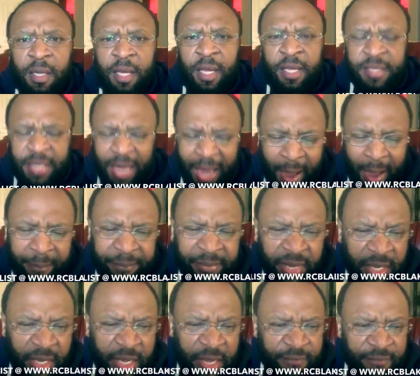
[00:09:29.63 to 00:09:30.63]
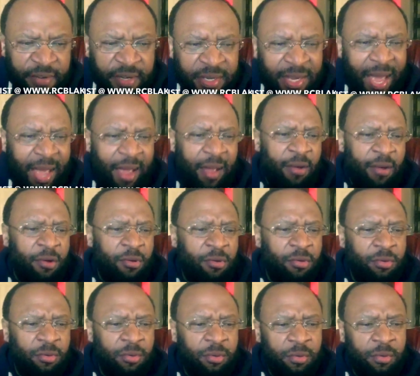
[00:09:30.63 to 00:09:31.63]
It's happening even
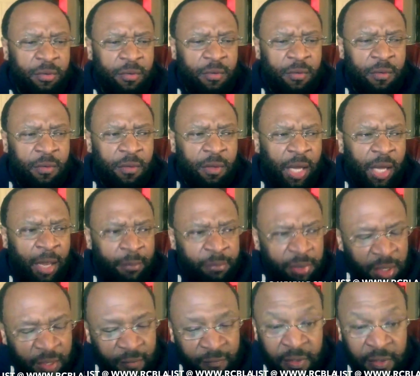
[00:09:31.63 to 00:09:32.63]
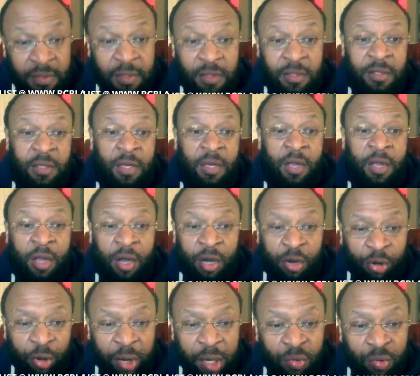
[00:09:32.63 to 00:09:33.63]
now. I believe this is a
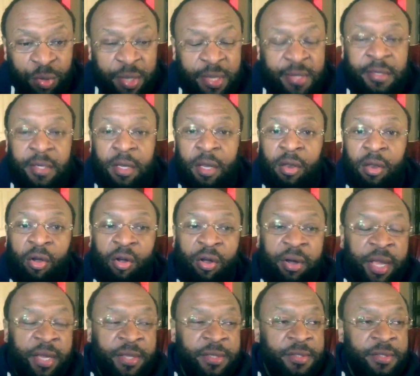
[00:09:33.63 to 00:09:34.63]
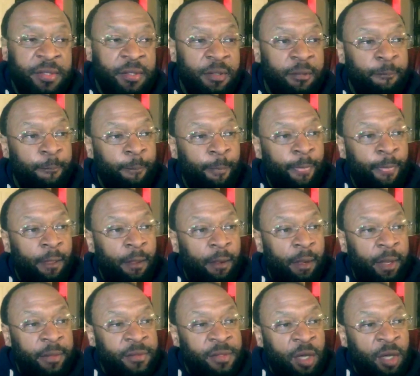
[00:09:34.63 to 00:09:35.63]
great reason the Lord has
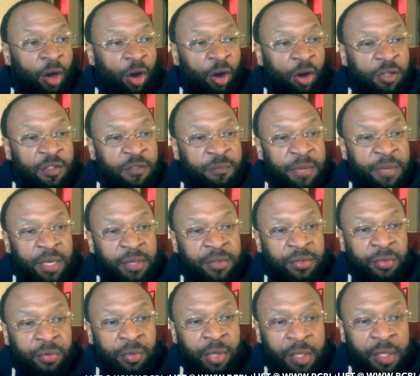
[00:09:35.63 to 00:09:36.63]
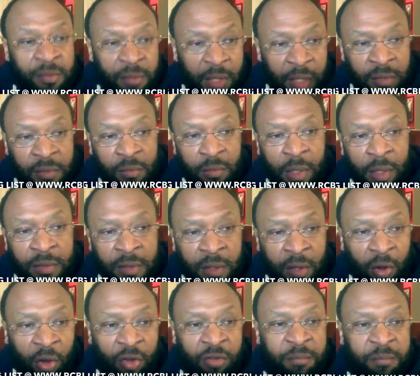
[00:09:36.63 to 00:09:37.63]
caused me to
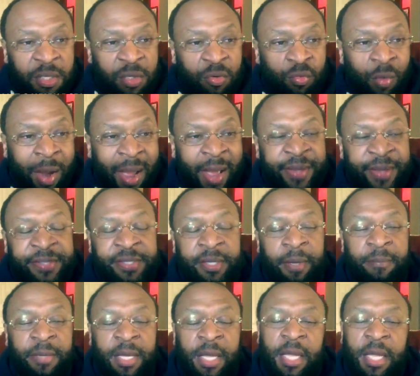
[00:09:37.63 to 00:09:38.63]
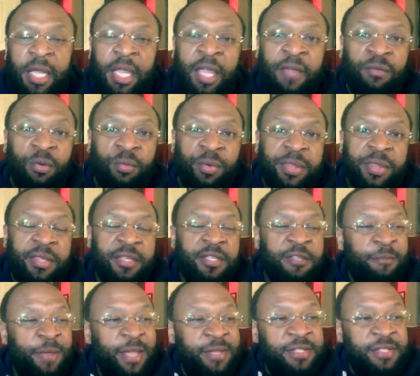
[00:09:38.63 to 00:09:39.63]
rise up even with this
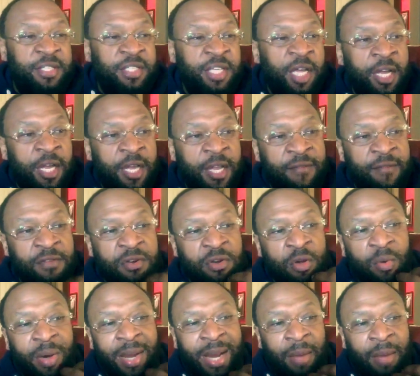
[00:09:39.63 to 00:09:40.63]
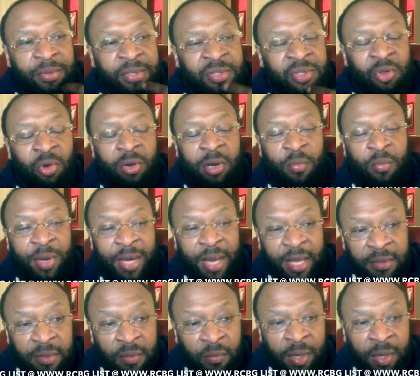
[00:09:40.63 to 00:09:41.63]
message. I didn't even know what I was doing when
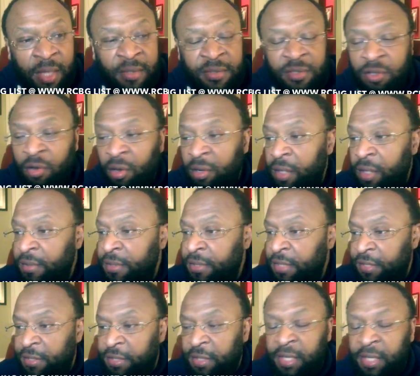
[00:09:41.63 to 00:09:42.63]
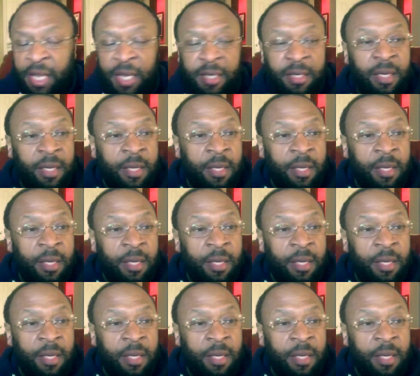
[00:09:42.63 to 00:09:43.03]
I started teaching that